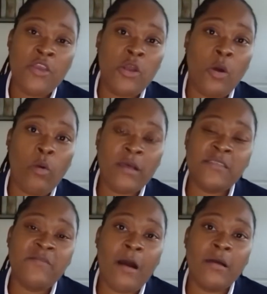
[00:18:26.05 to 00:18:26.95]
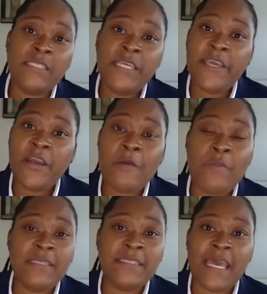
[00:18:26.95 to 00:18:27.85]
wants to volunteer,
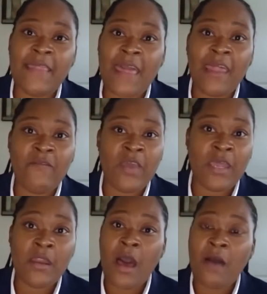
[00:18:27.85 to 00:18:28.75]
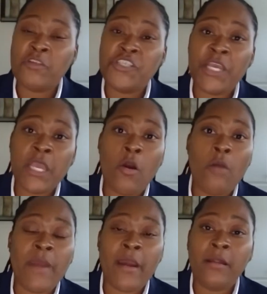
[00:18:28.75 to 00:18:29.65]
but say they live in Virginia
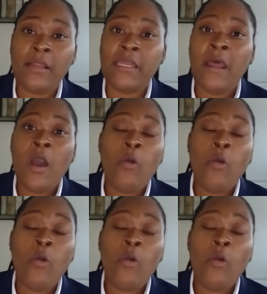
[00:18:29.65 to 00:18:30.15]
or Maryland,